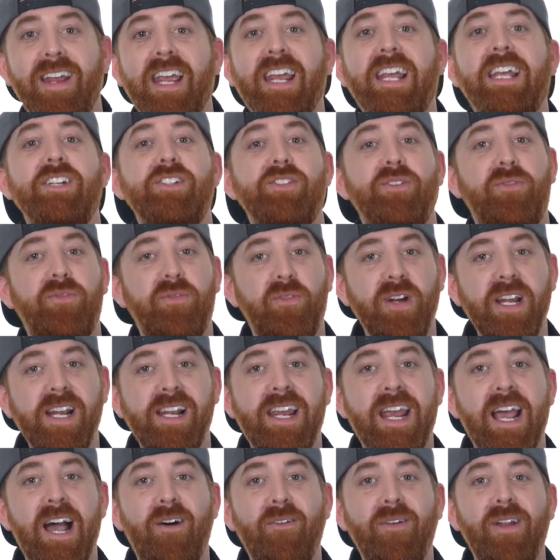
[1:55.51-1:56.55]
and get your free
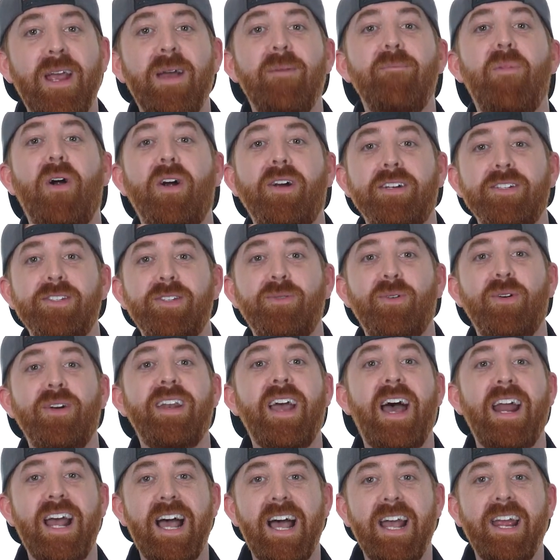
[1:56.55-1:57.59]
account at marketsquare
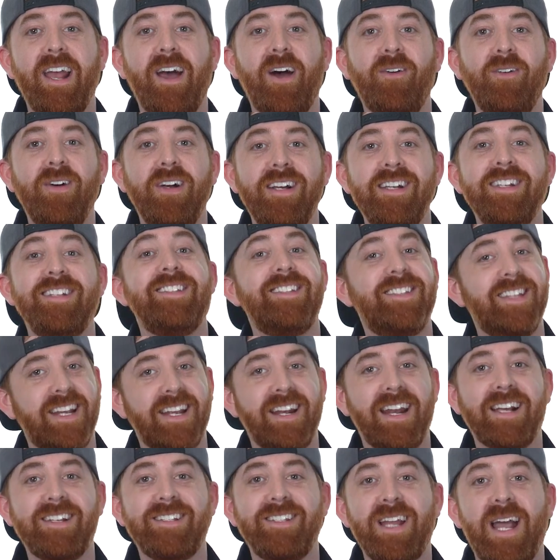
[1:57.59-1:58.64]
dot i o. See you next